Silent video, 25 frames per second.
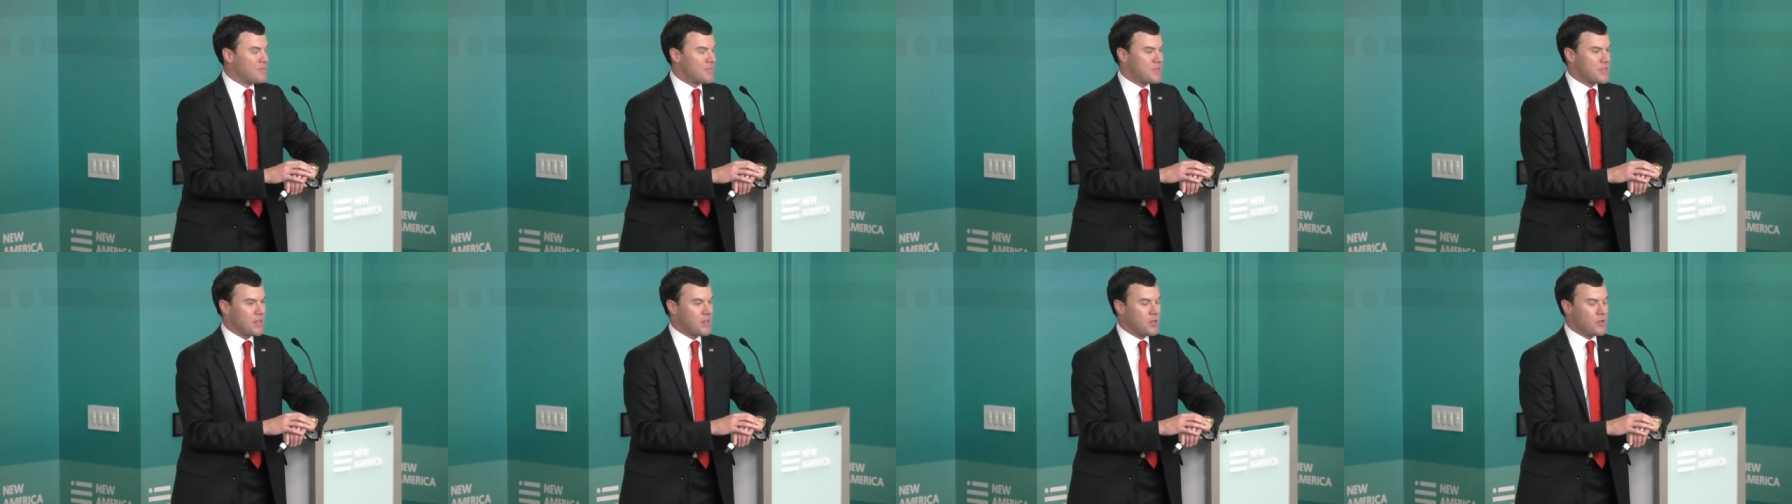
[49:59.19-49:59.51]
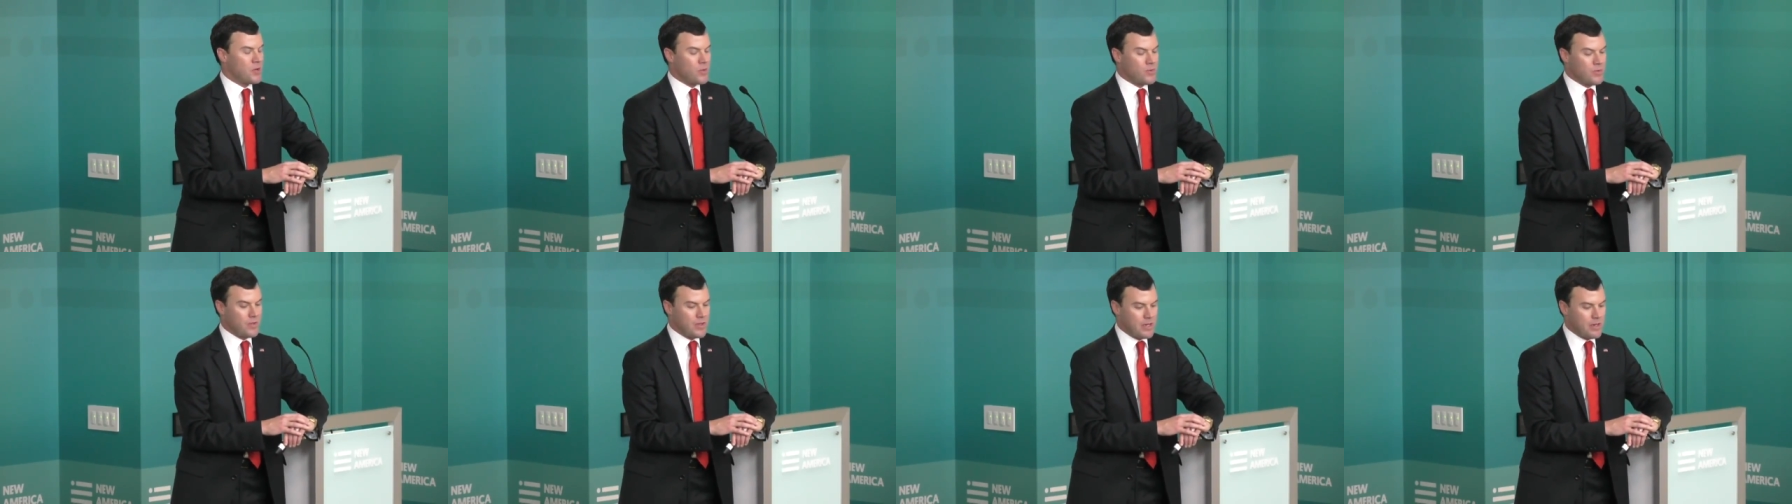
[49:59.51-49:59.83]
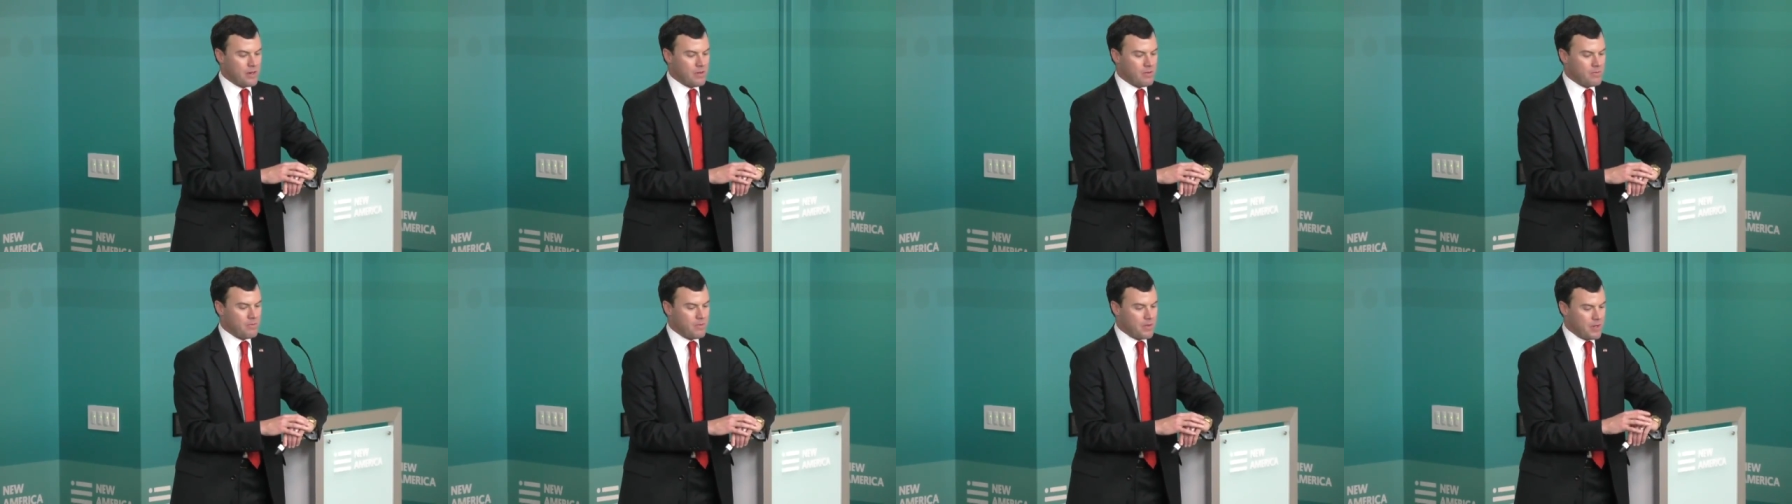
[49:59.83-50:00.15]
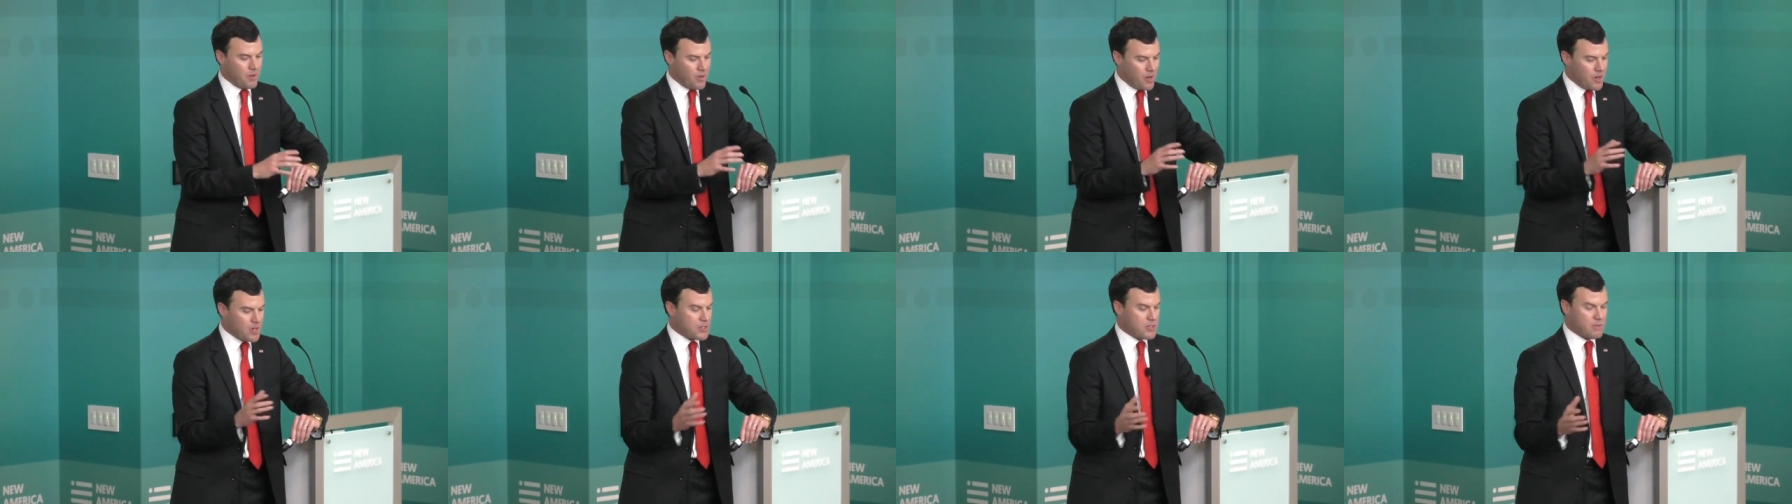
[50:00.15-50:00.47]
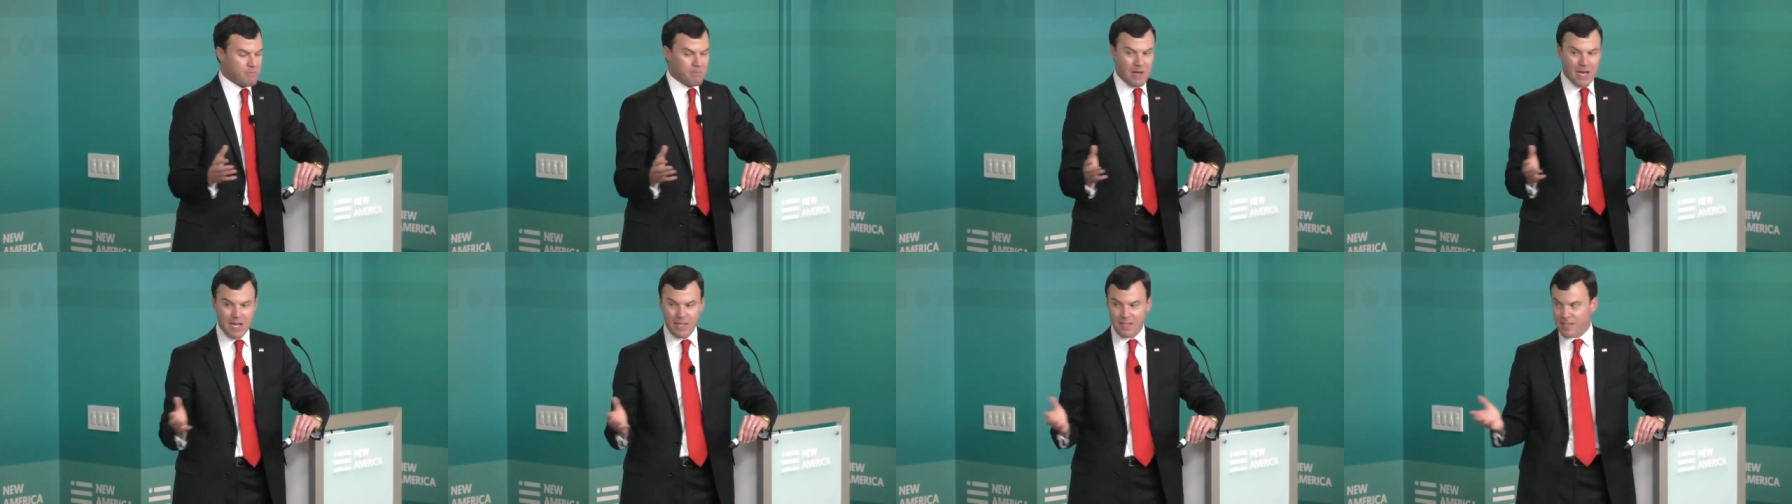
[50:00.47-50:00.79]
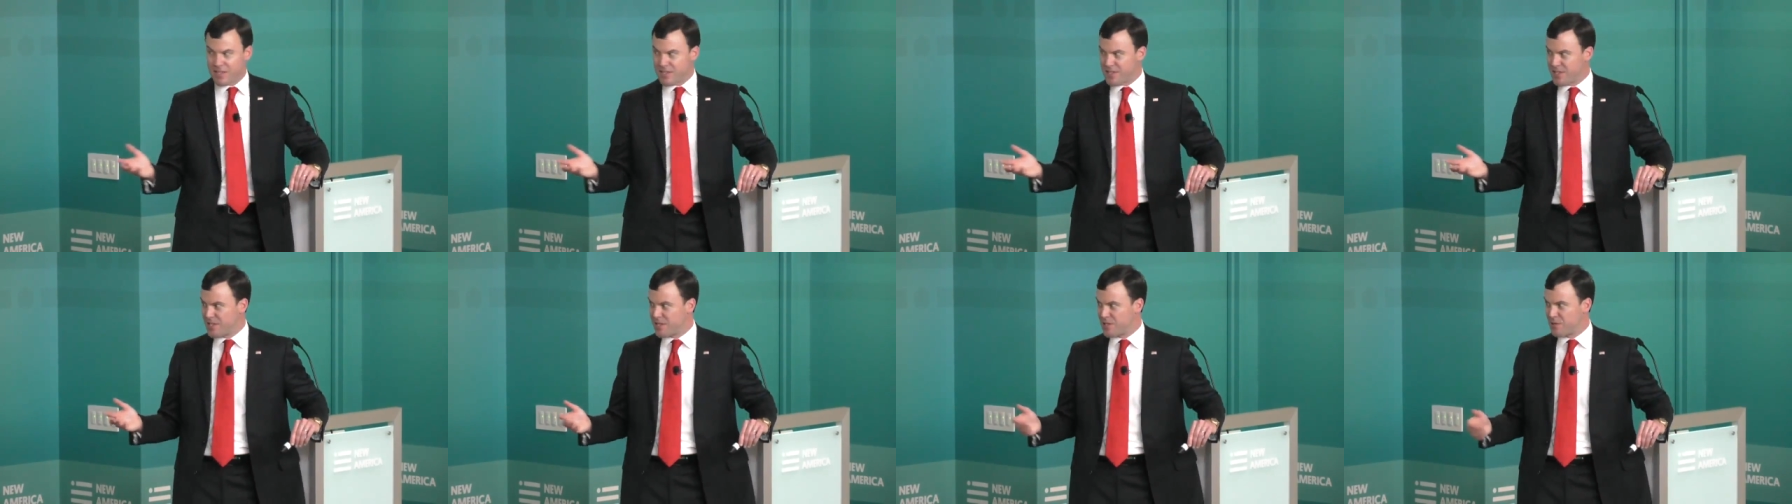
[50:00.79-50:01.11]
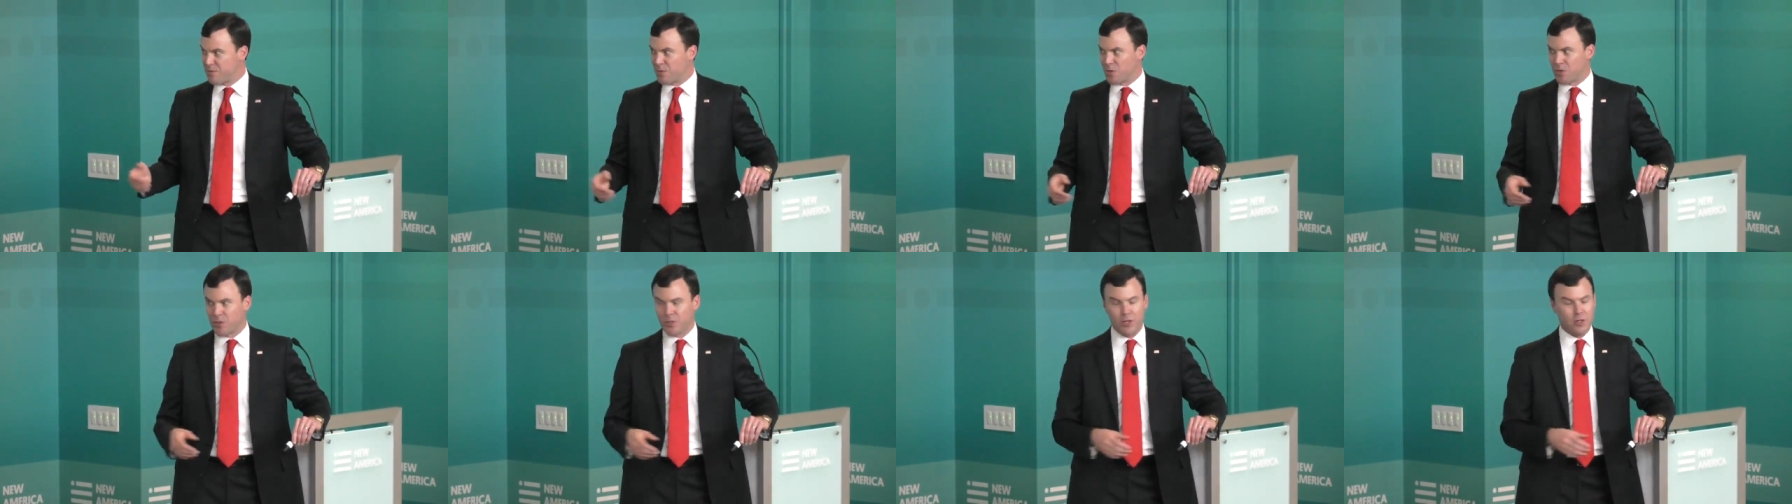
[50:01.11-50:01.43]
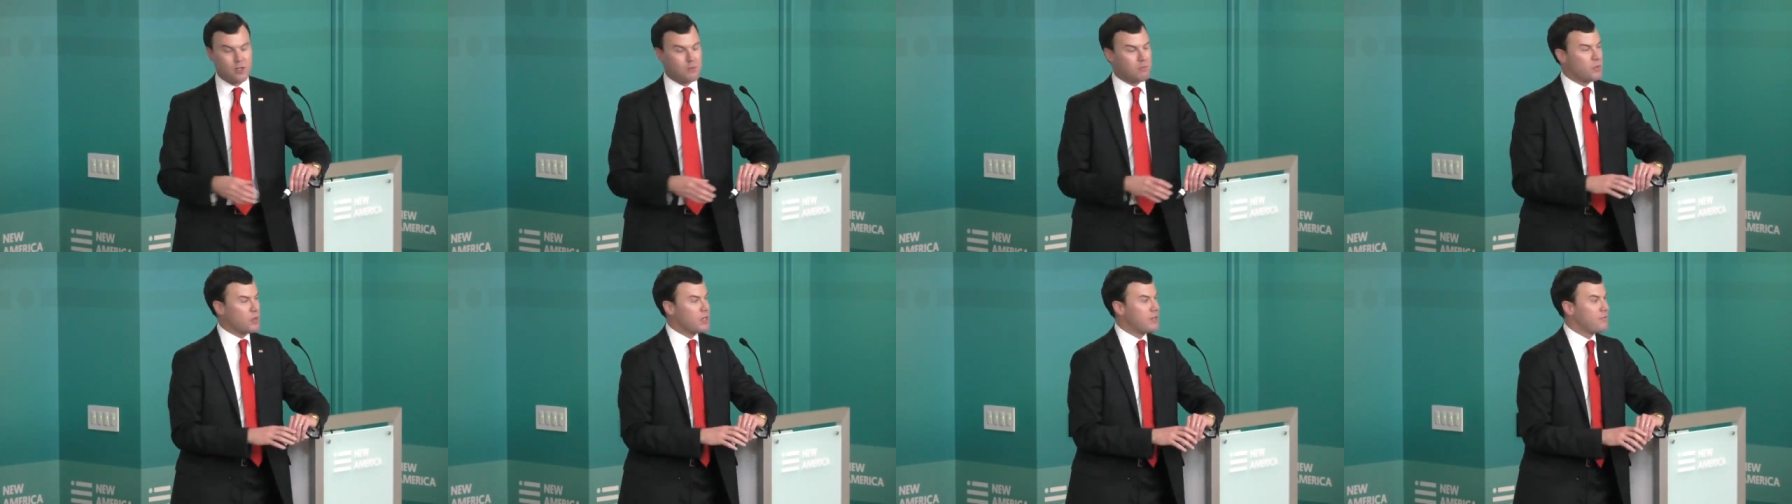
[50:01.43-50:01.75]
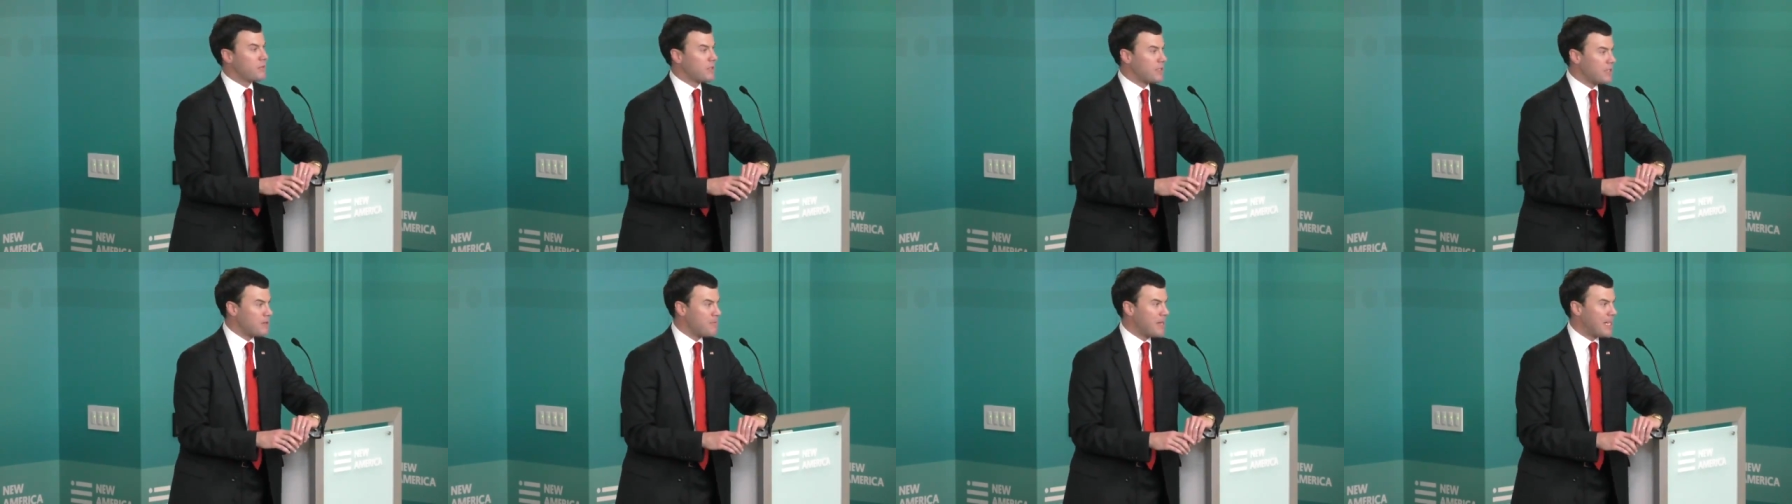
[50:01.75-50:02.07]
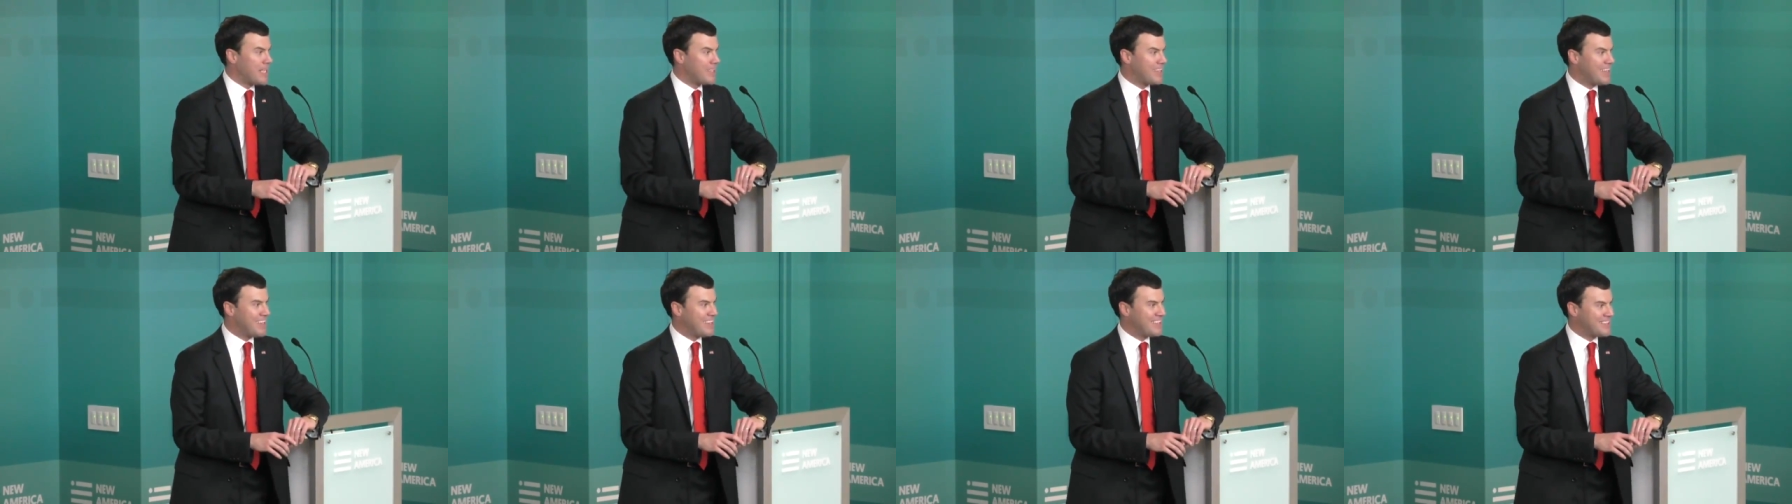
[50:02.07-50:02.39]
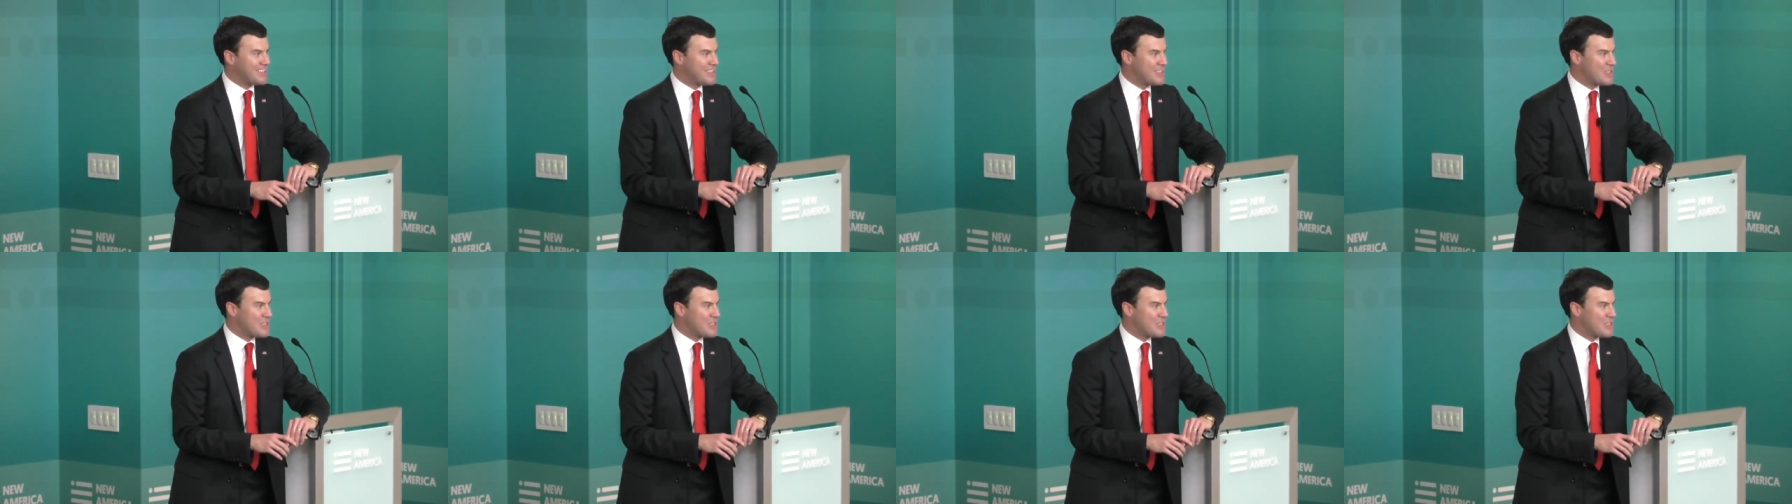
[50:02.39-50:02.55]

So there, there are some policies, and we'll talk briefly about that